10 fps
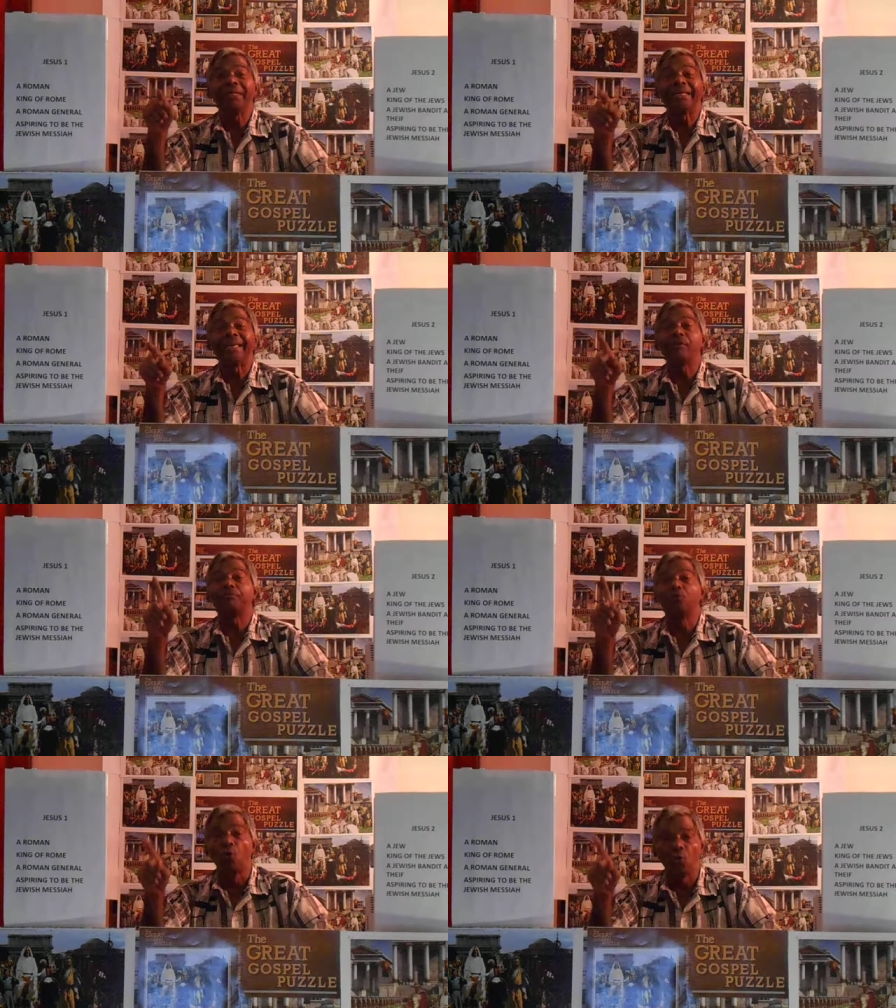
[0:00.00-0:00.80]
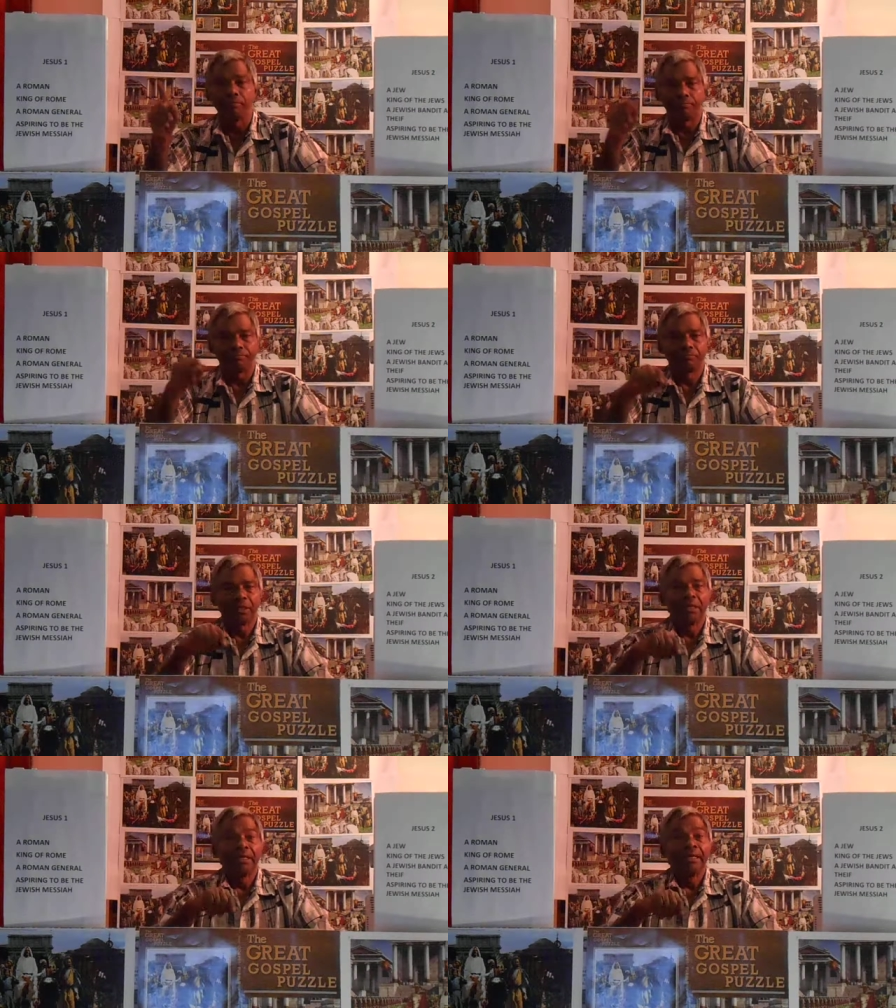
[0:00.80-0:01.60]
be the king of Rome.
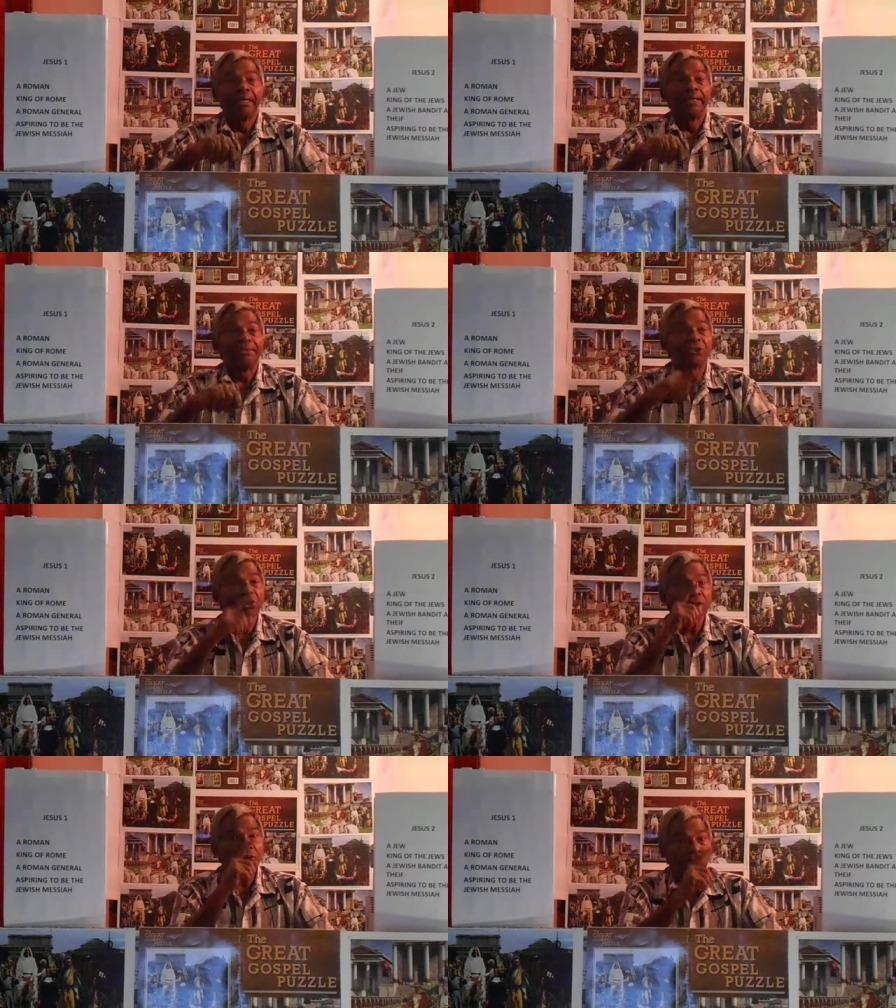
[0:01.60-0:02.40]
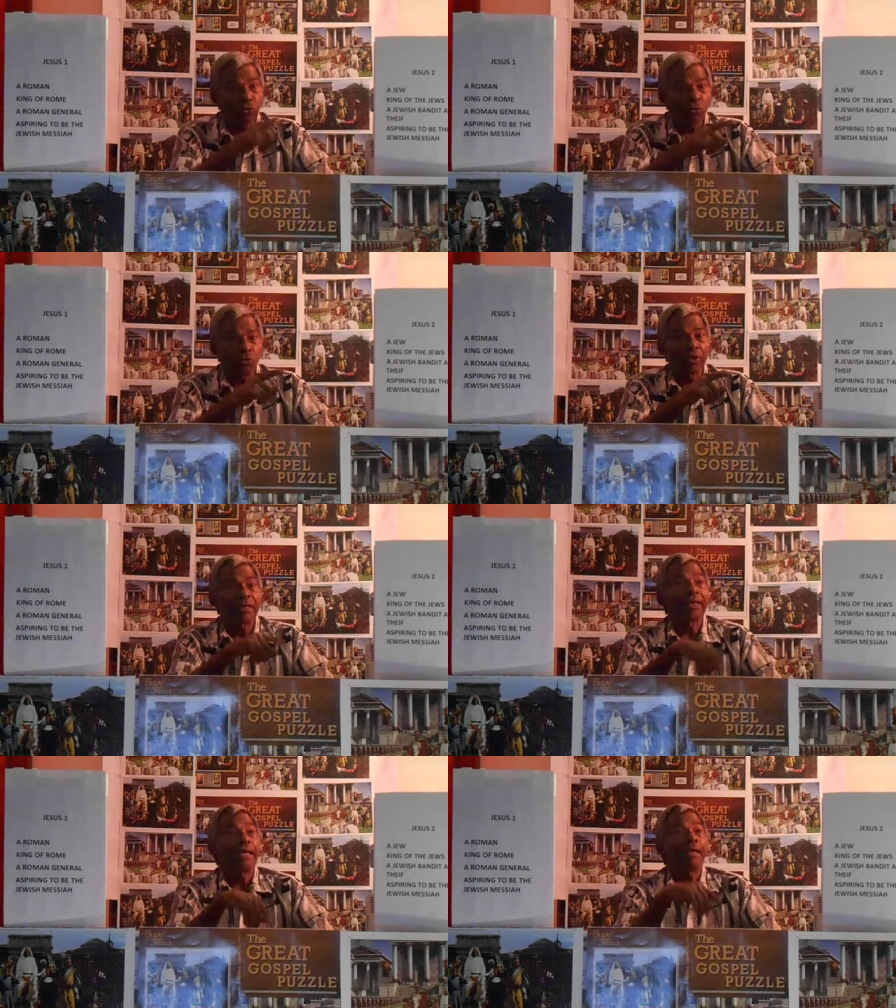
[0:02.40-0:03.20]
Jesus 2,
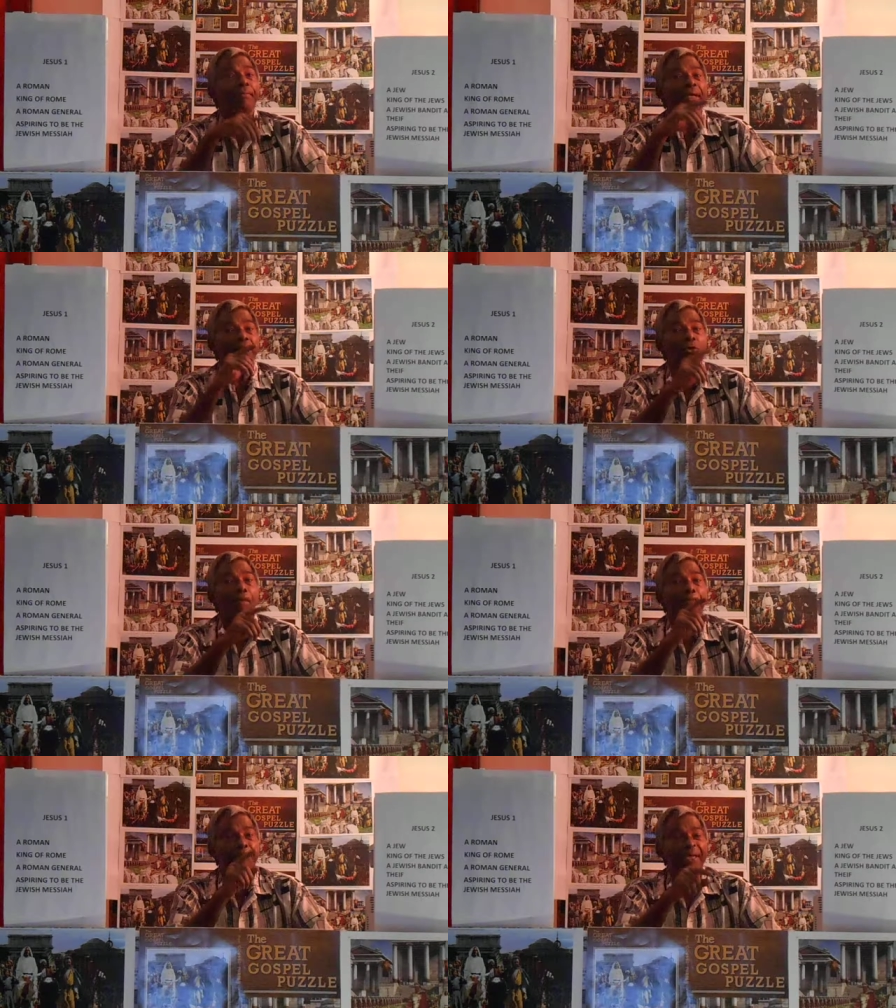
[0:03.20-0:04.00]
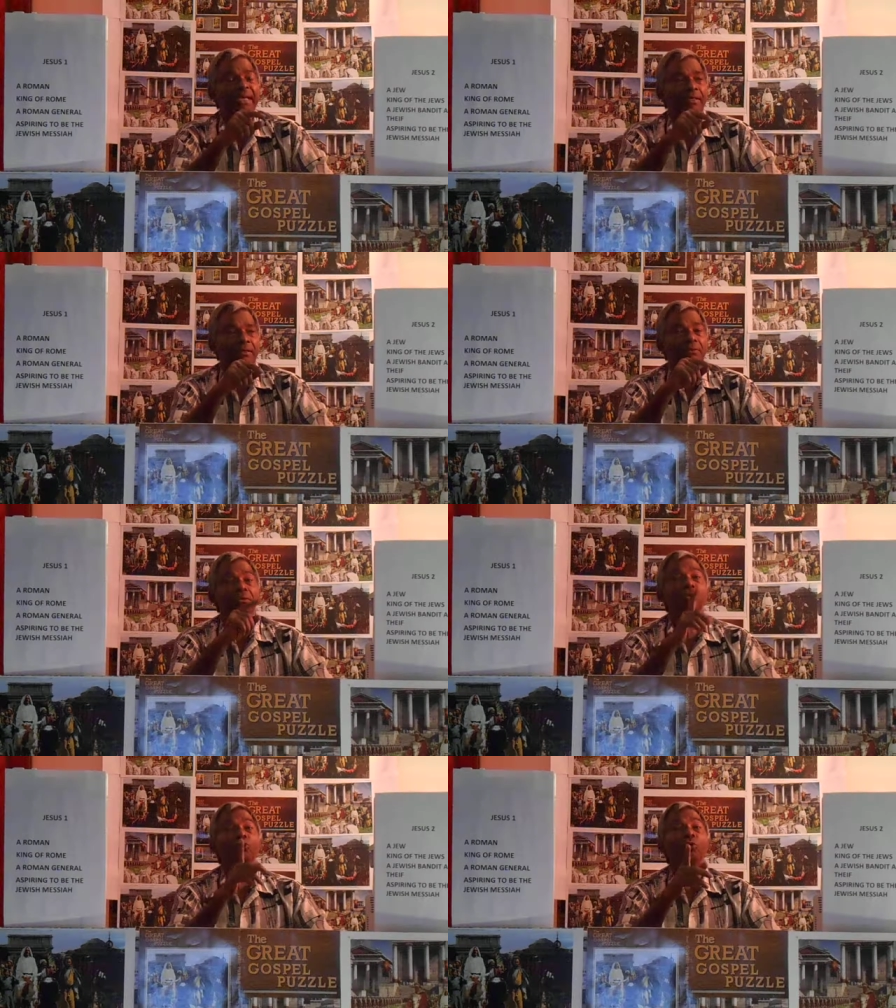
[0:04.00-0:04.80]
claiming to be
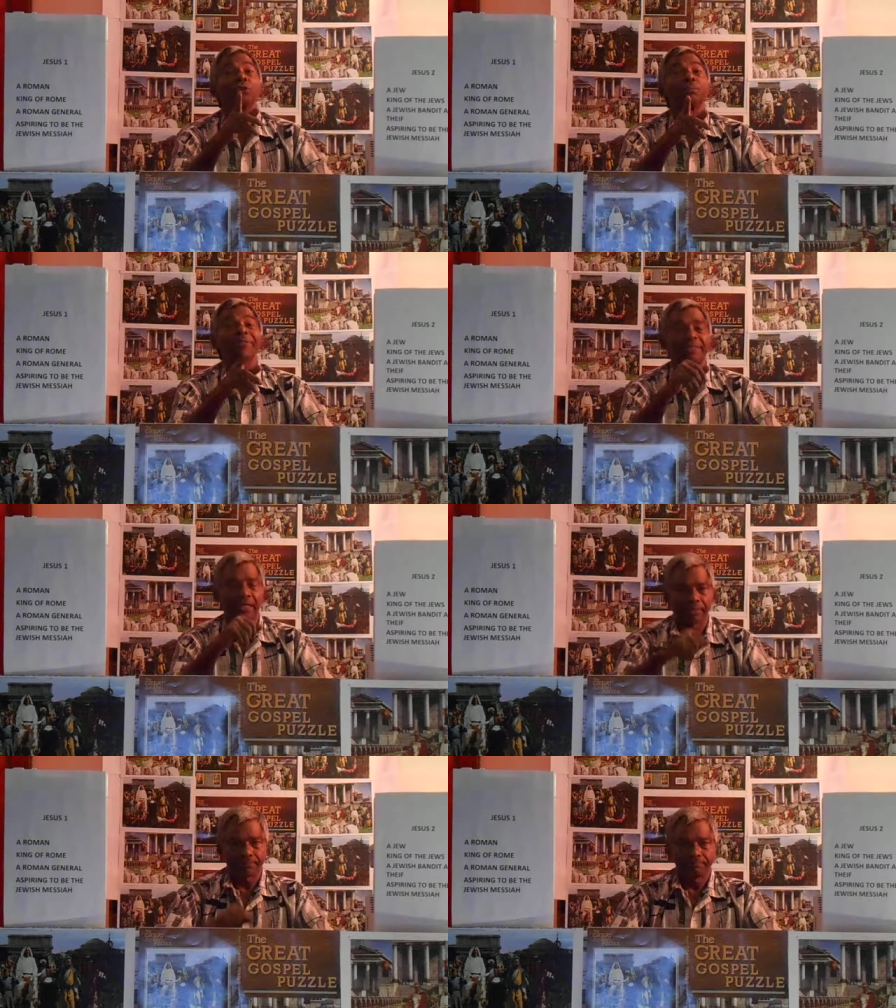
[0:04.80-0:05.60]
the Jewish Messiah.